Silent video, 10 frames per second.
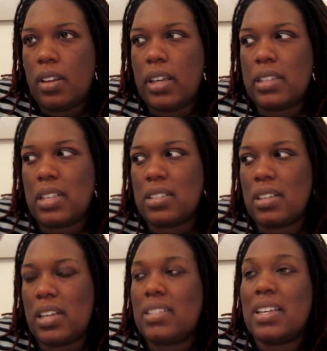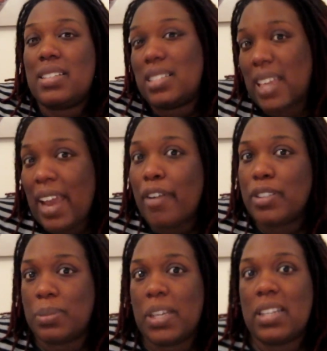it
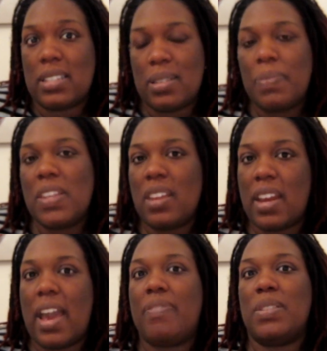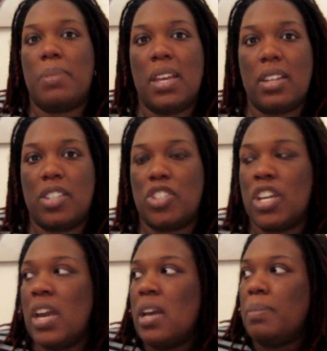scares me, and it's something that I have to manage,
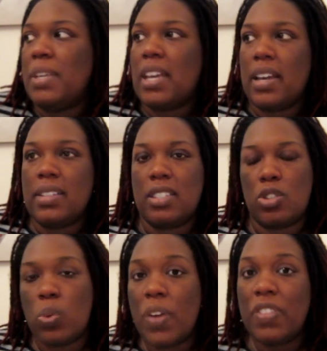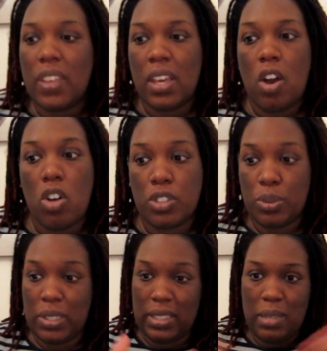because it's one thing also
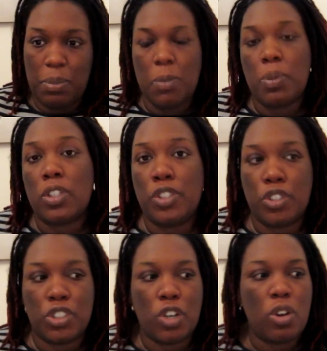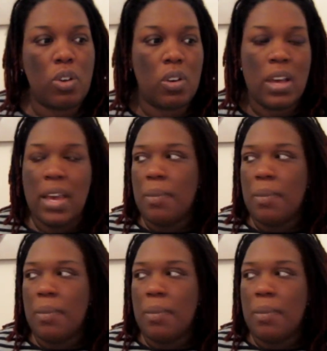to see people in your circle,